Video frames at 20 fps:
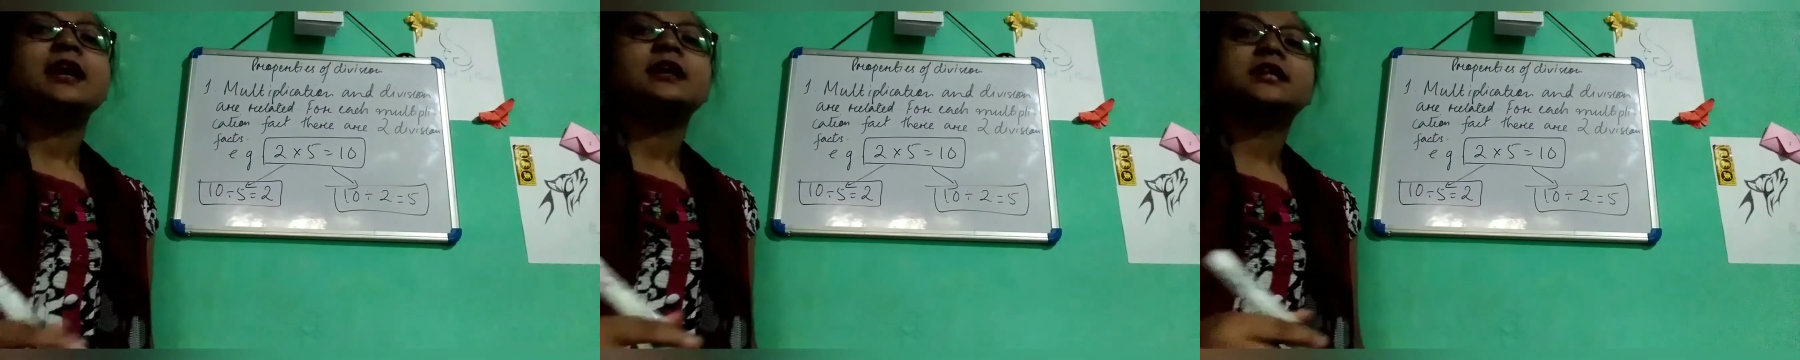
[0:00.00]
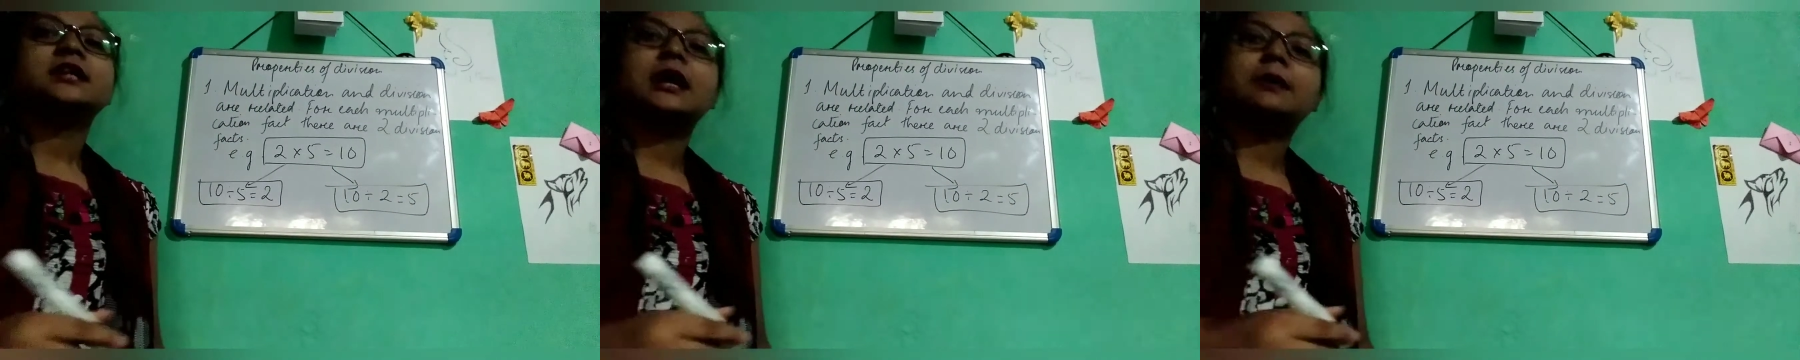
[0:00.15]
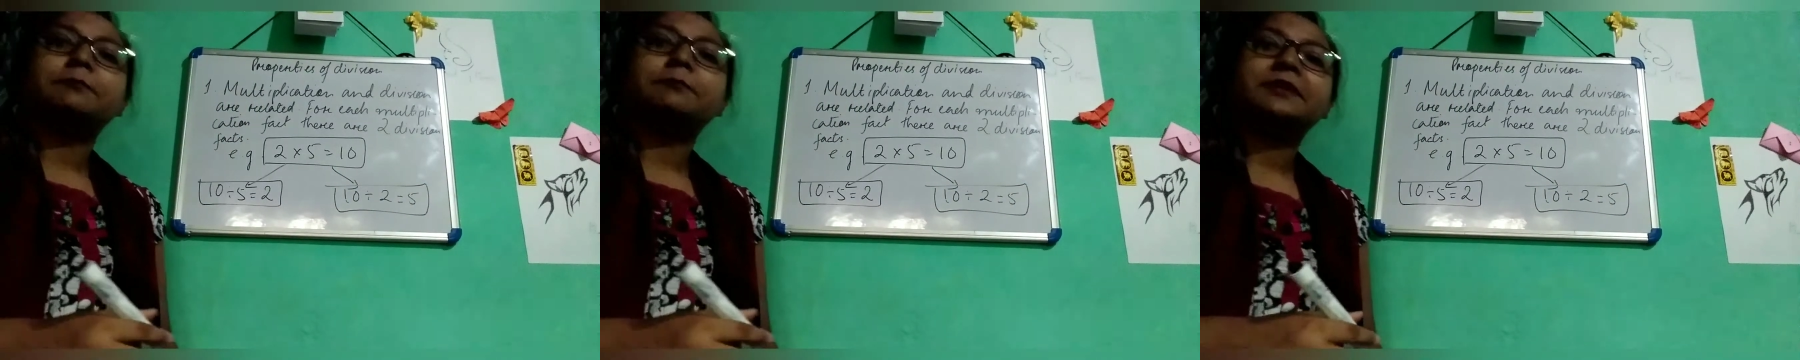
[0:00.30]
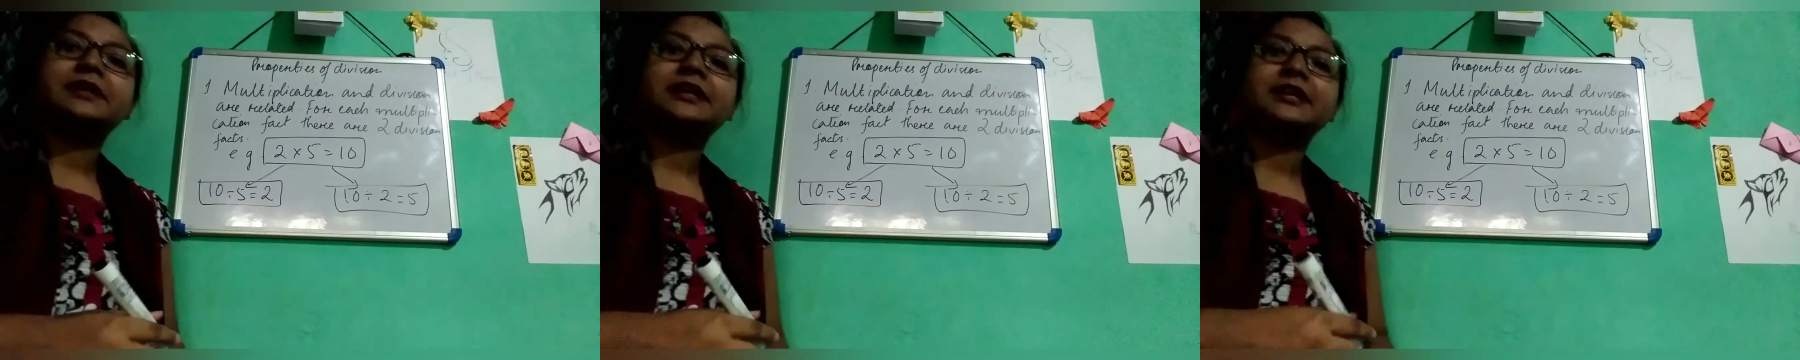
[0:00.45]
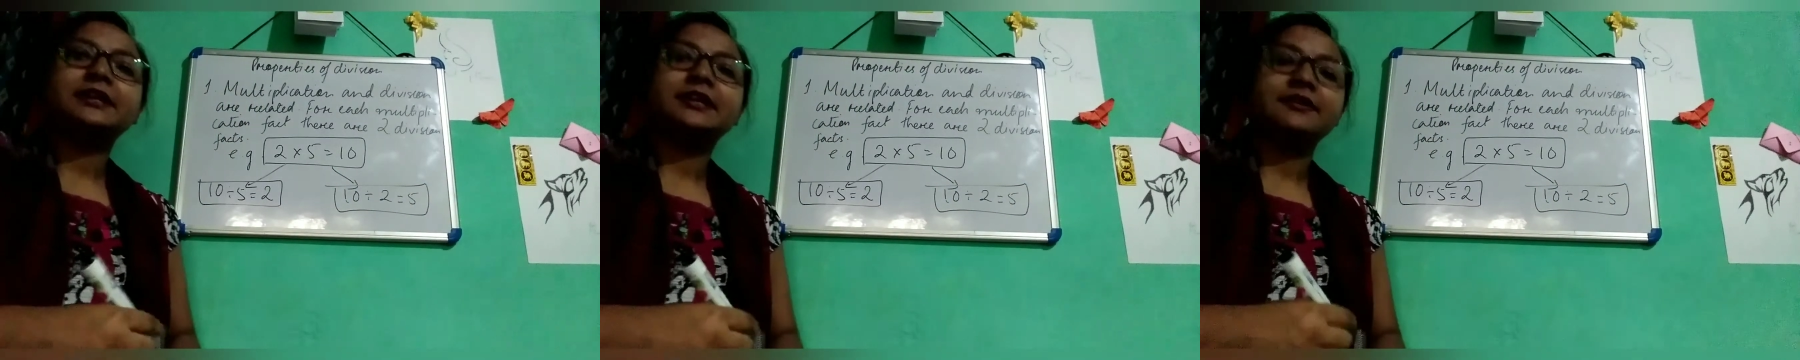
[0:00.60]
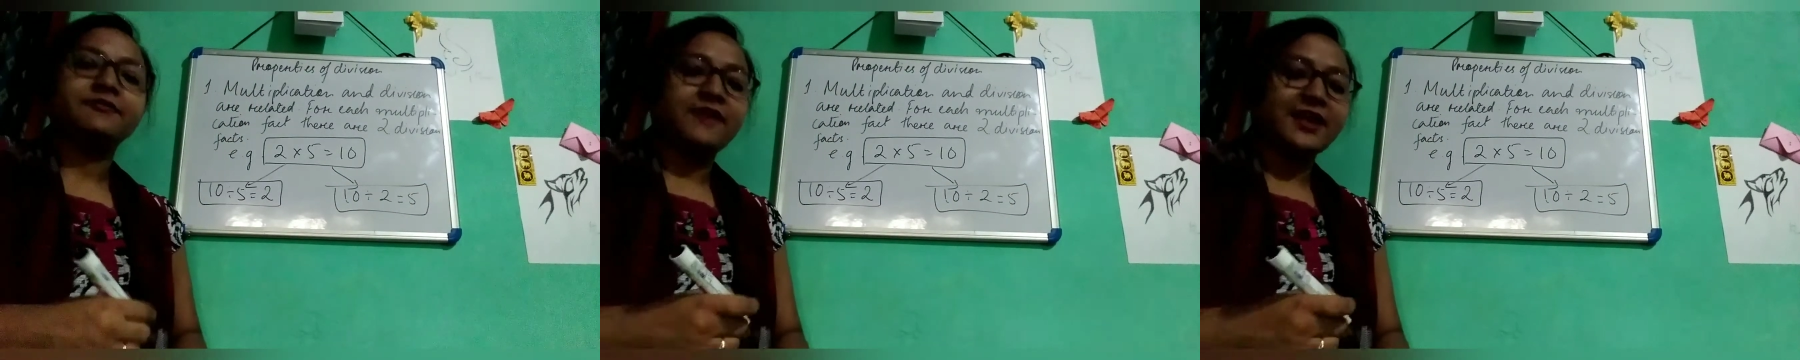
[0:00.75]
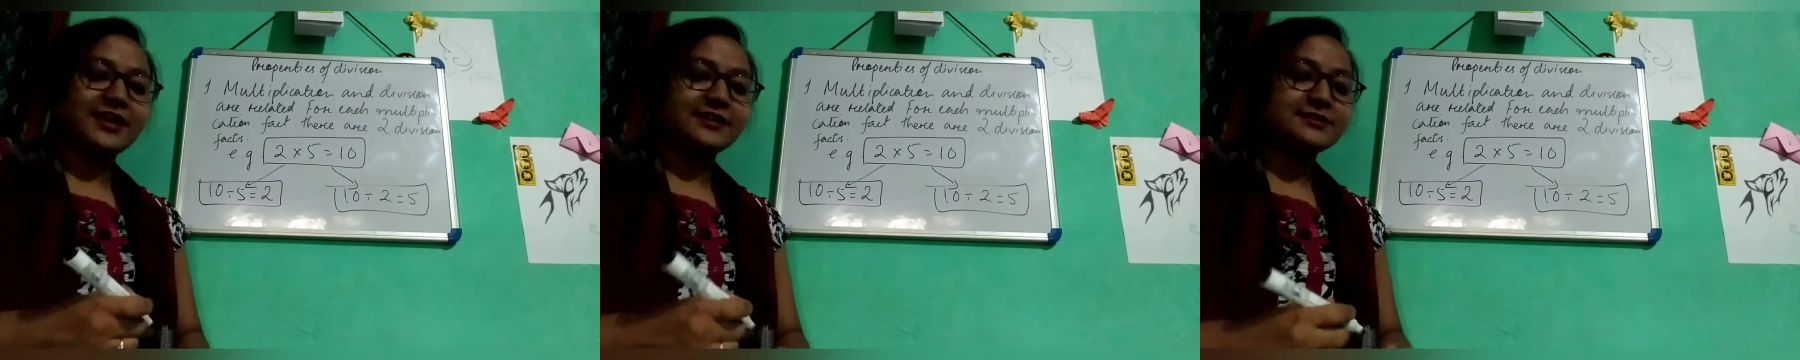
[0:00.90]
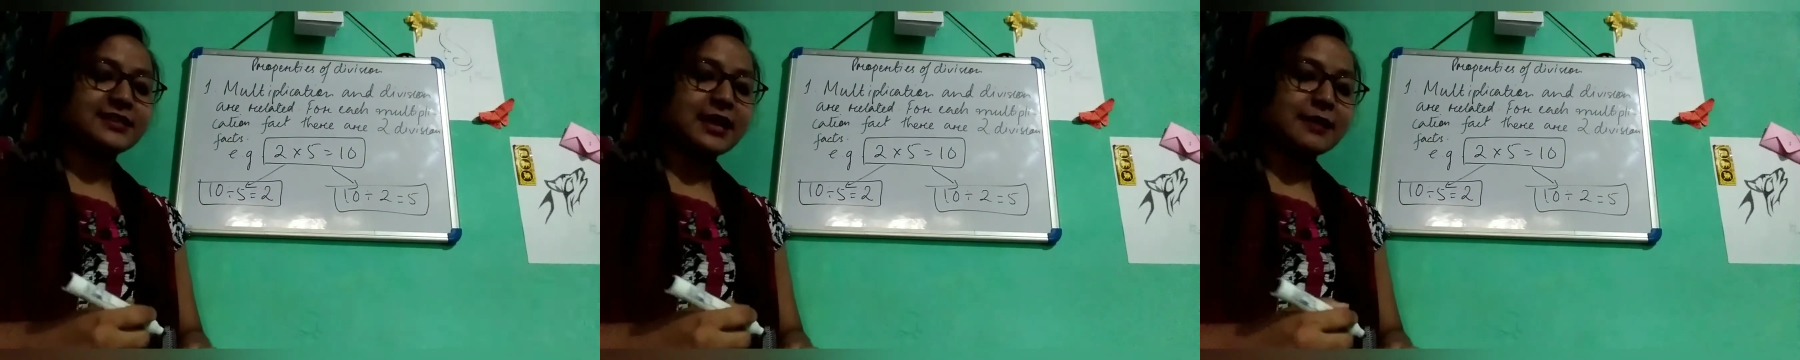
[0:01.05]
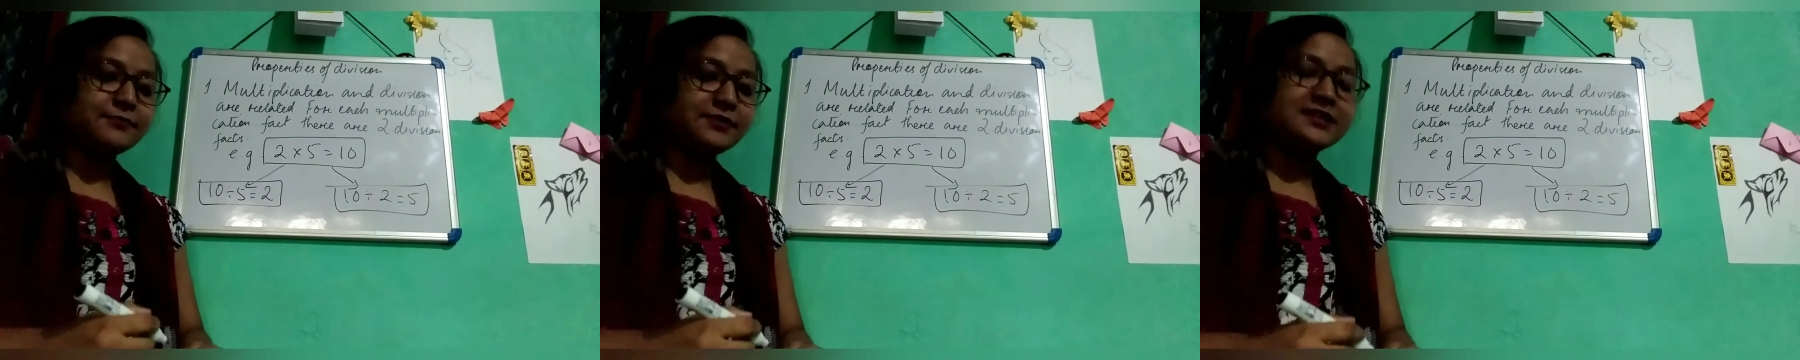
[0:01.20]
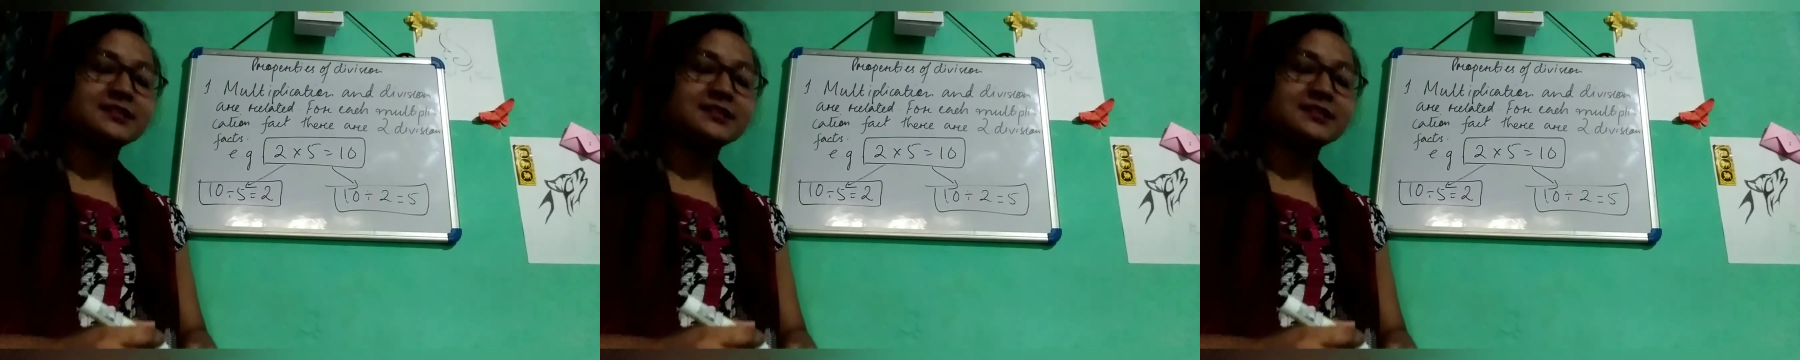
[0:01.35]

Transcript: competitive exam,